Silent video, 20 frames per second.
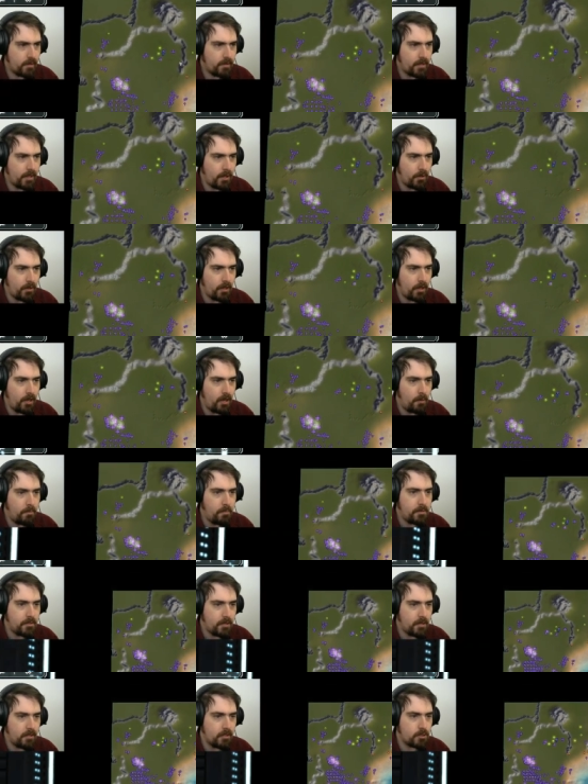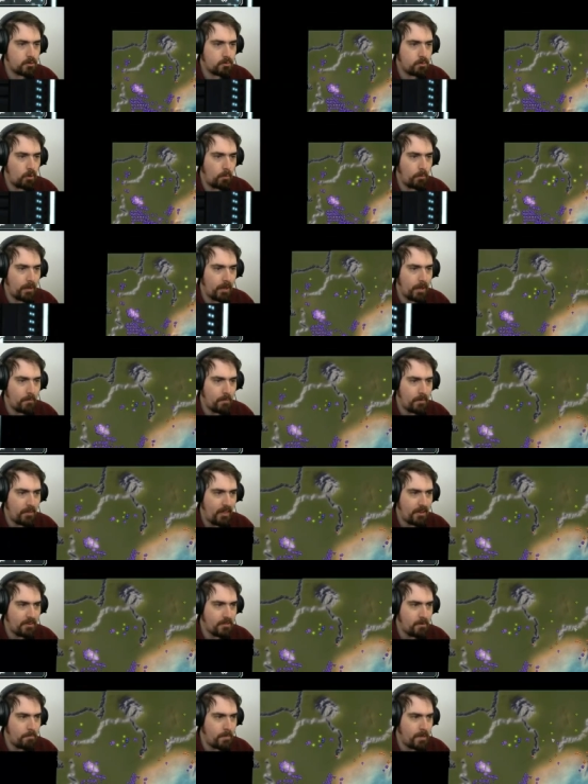Now the harpies are swarming in, but
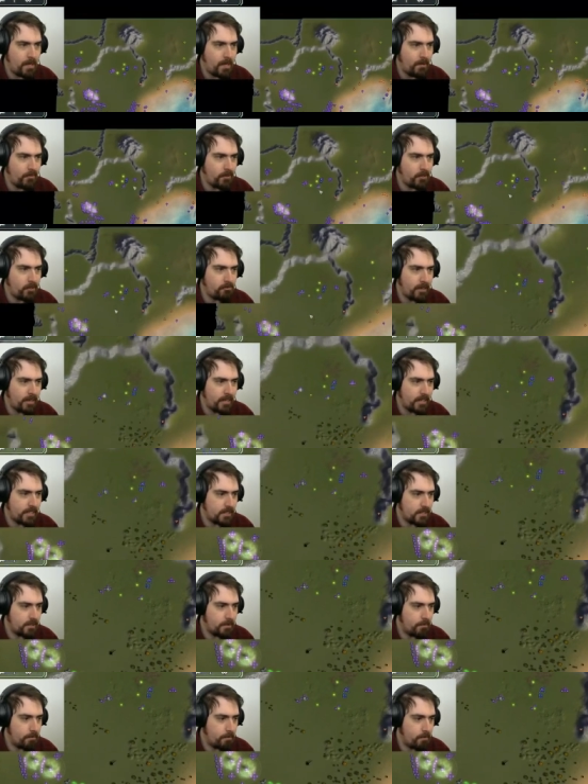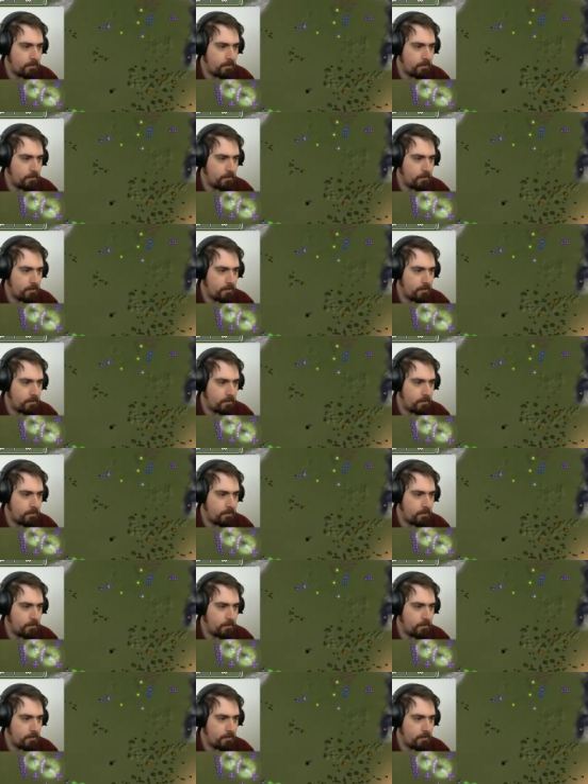that's a bit of a trickle.